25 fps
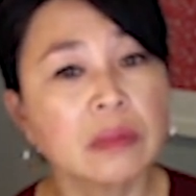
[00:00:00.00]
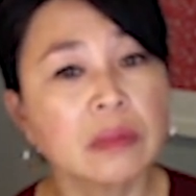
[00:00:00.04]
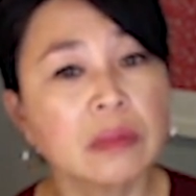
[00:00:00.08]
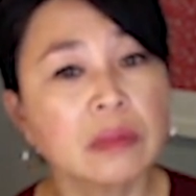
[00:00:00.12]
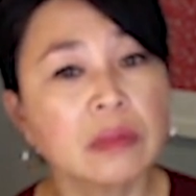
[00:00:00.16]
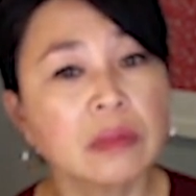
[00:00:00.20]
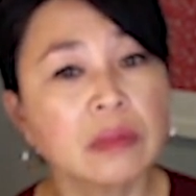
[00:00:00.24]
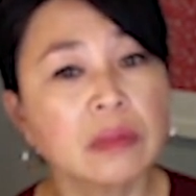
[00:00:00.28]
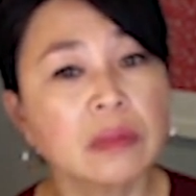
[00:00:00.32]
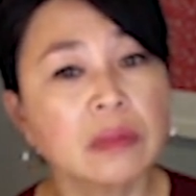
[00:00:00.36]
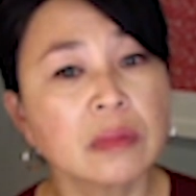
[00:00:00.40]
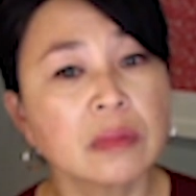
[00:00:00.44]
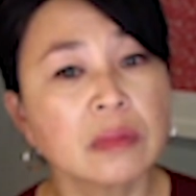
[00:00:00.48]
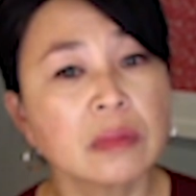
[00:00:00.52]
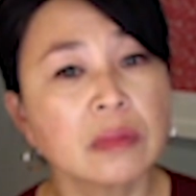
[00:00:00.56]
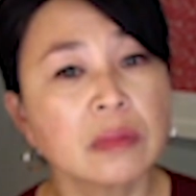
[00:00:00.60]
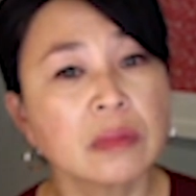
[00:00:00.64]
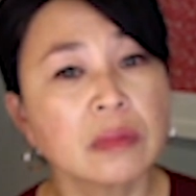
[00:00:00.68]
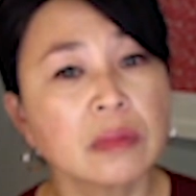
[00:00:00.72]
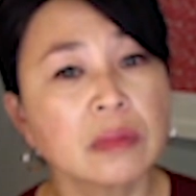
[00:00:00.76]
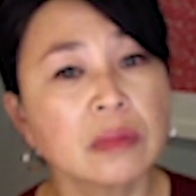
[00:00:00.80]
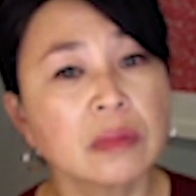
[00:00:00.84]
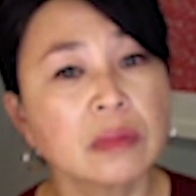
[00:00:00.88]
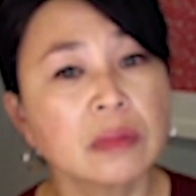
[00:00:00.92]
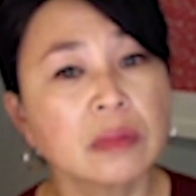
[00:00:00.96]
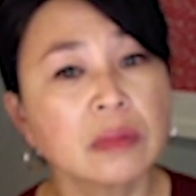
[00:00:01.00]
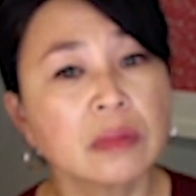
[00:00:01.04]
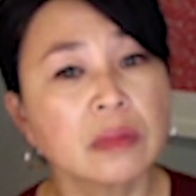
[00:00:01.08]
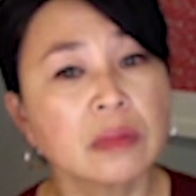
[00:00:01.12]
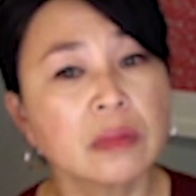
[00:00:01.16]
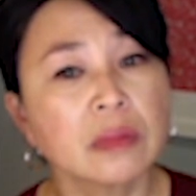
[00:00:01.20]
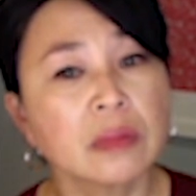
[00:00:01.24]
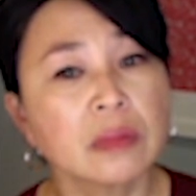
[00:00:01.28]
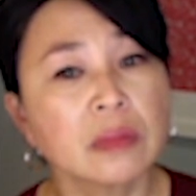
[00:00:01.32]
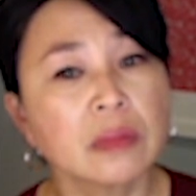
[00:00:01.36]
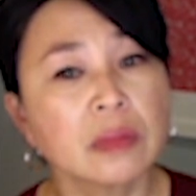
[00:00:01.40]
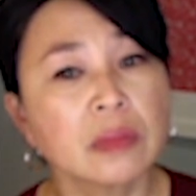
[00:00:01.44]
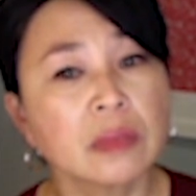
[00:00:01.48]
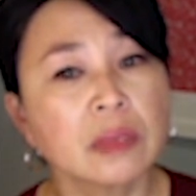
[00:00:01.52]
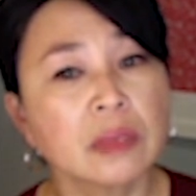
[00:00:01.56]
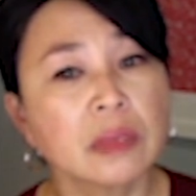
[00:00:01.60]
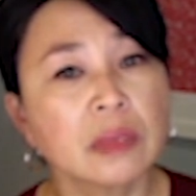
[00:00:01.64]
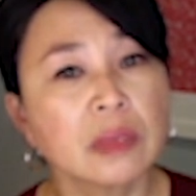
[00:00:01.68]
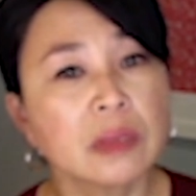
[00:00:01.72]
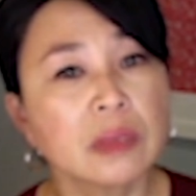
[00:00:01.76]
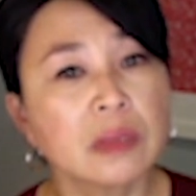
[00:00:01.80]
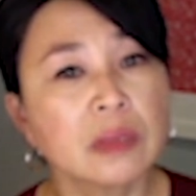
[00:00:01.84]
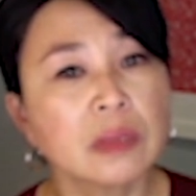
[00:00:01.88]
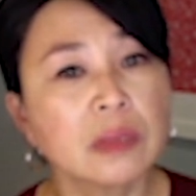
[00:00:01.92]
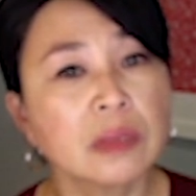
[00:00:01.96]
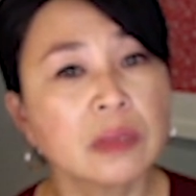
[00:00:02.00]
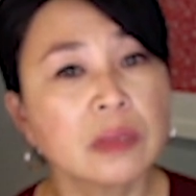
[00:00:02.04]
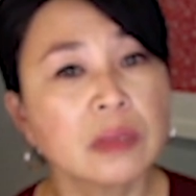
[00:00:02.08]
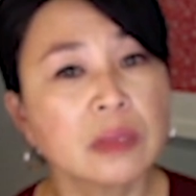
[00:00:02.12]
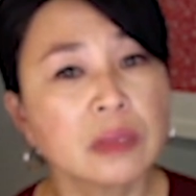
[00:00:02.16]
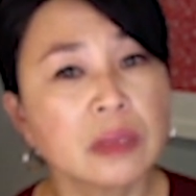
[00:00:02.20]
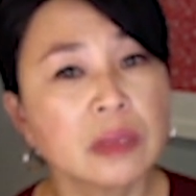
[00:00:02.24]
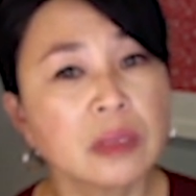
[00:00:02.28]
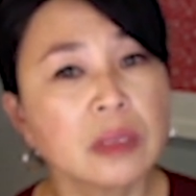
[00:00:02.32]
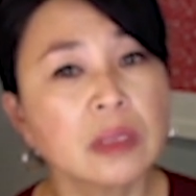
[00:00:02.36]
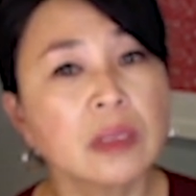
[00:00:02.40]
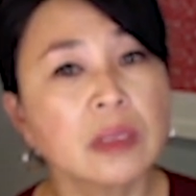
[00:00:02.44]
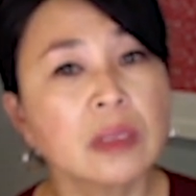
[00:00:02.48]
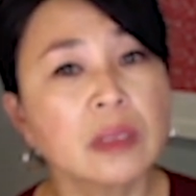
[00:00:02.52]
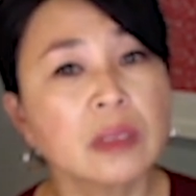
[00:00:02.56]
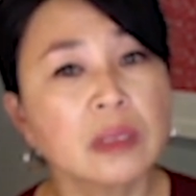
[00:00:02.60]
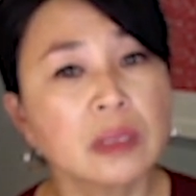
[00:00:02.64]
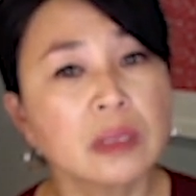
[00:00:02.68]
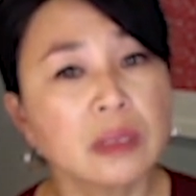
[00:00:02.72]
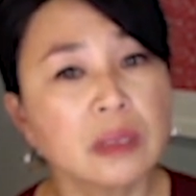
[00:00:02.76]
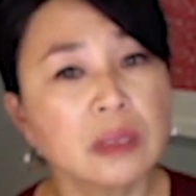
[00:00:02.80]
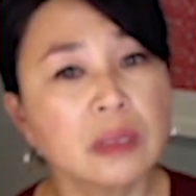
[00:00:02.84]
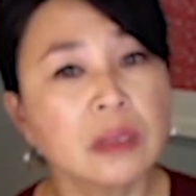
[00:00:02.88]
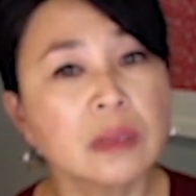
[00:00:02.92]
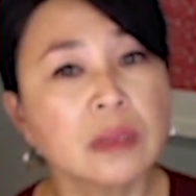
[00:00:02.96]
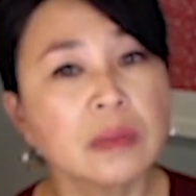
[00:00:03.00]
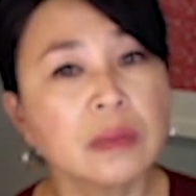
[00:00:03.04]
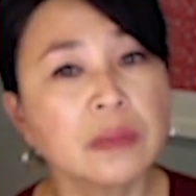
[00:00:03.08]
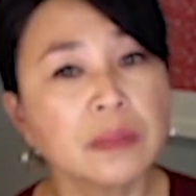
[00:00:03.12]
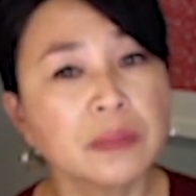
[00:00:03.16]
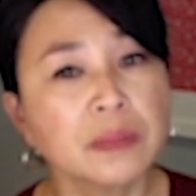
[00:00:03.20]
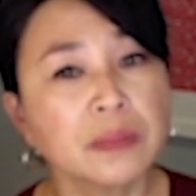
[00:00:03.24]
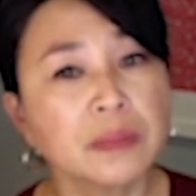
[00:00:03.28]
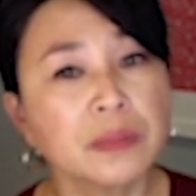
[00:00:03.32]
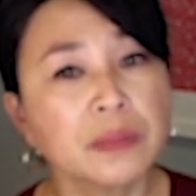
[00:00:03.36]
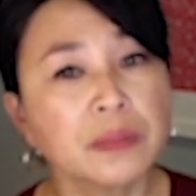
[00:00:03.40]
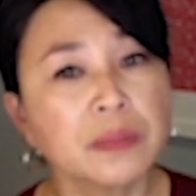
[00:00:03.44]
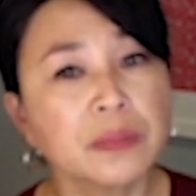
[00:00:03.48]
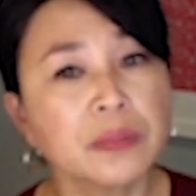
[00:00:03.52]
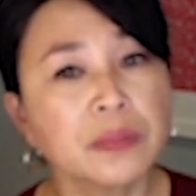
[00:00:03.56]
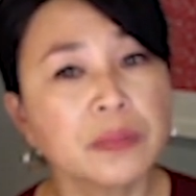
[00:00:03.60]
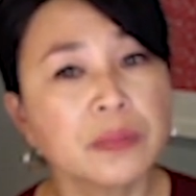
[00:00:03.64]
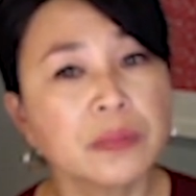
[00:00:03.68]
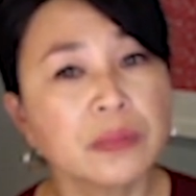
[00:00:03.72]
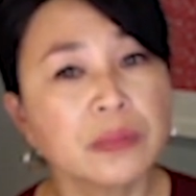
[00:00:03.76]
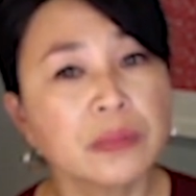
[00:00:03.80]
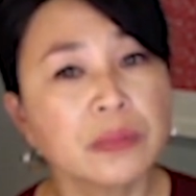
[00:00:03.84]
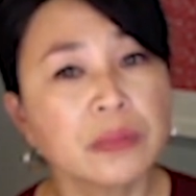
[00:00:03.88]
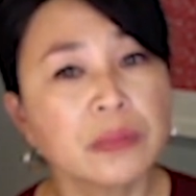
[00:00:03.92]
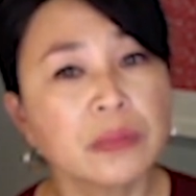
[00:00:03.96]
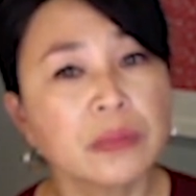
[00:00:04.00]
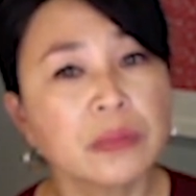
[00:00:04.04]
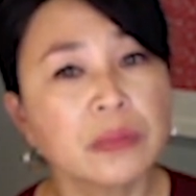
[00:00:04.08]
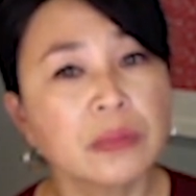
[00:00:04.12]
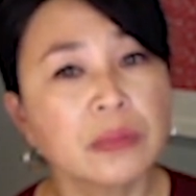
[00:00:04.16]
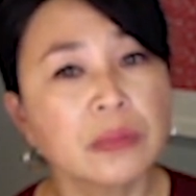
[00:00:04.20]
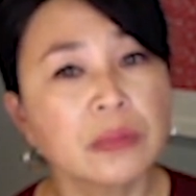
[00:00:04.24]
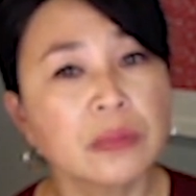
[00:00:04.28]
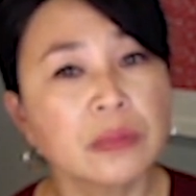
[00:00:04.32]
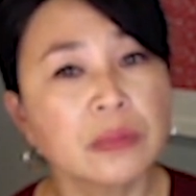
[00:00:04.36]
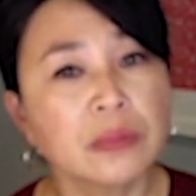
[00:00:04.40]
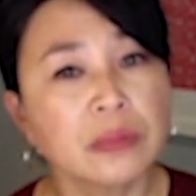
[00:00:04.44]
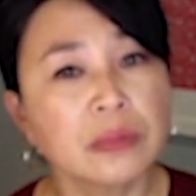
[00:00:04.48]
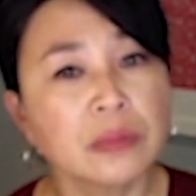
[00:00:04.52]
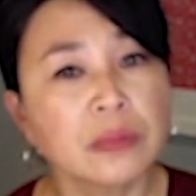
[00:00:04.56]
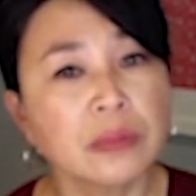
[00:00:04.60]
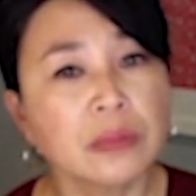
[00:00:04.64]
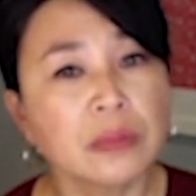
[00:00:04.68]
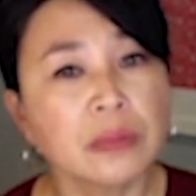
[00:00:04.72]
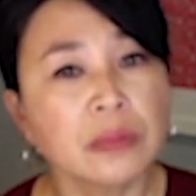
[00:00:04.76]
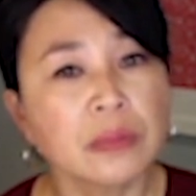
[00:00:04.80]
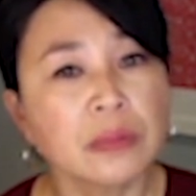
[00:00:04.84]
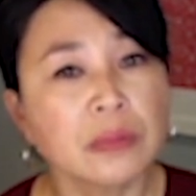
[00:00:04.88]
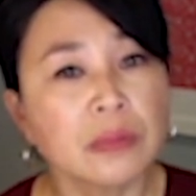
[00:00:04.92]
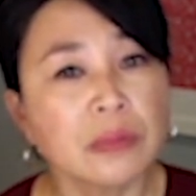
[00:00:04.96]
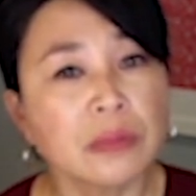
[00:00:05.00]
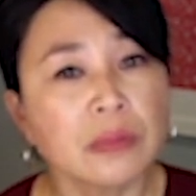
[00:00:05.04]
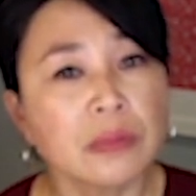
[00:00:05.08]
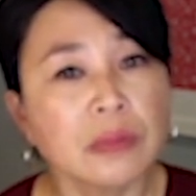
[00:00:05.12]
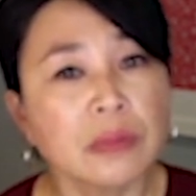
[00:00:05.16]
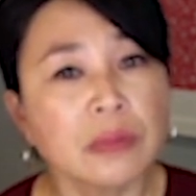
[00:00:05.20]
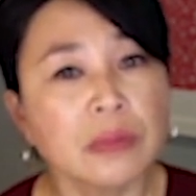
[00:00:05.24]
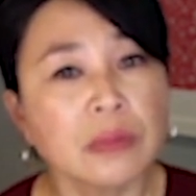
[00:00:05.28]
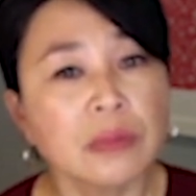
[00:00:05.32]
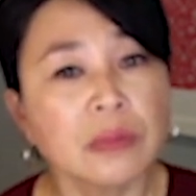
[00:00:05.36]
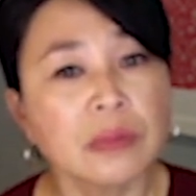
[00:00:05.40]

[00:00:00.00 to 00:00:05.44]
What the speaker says: This person isn't speaking.